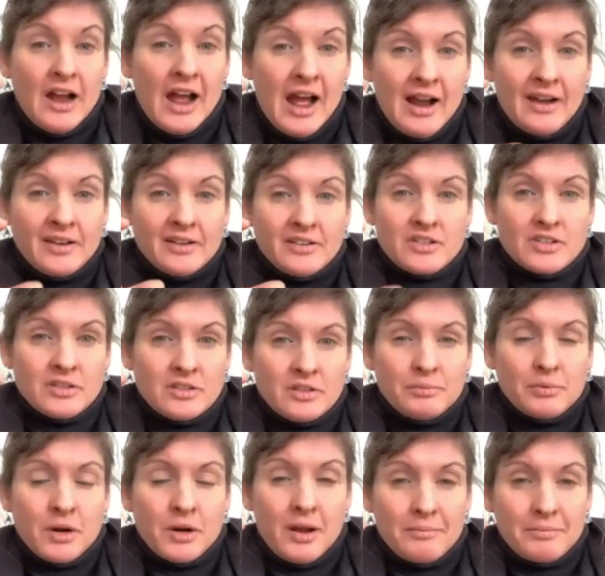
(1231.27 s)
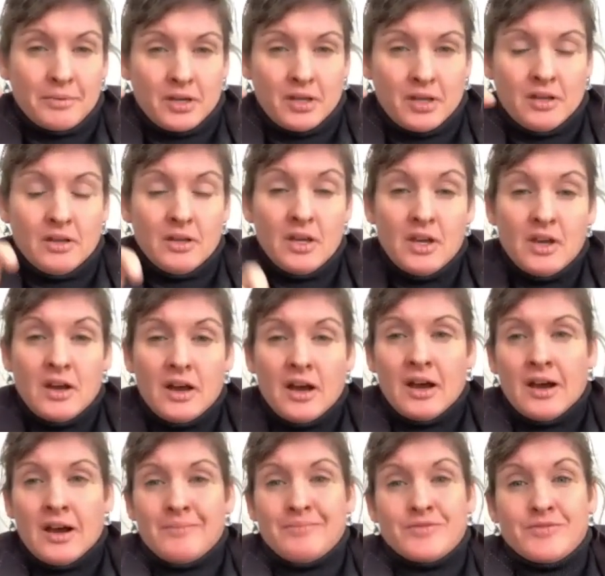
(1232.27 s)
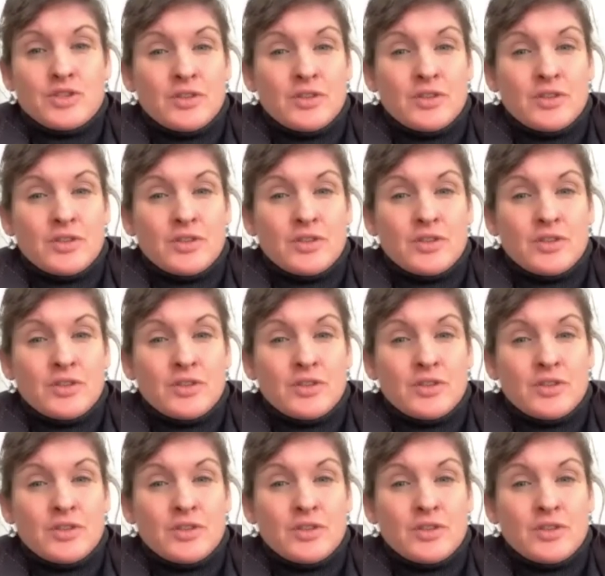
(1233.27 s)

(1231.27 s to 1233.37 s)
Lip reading: adding to the property. So